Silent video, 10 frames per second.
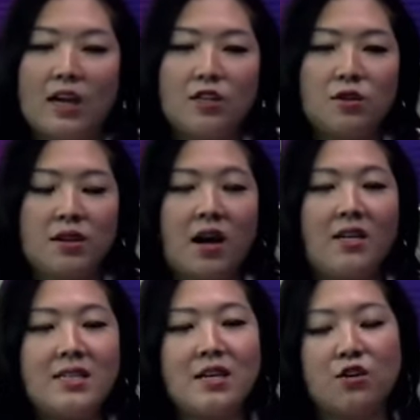So the
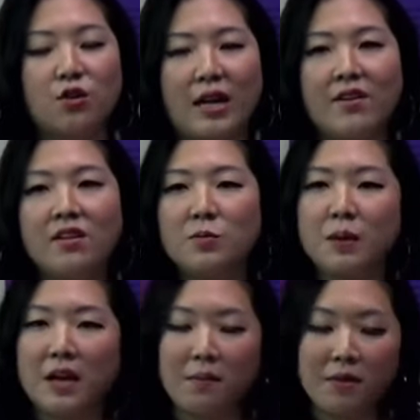content creator is
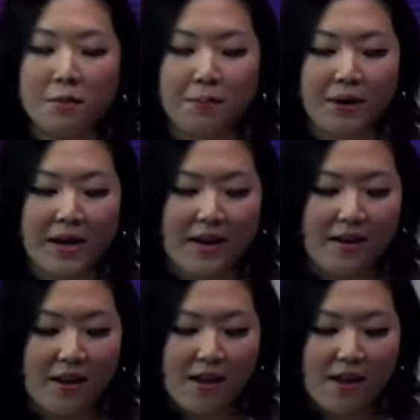becoming the brand.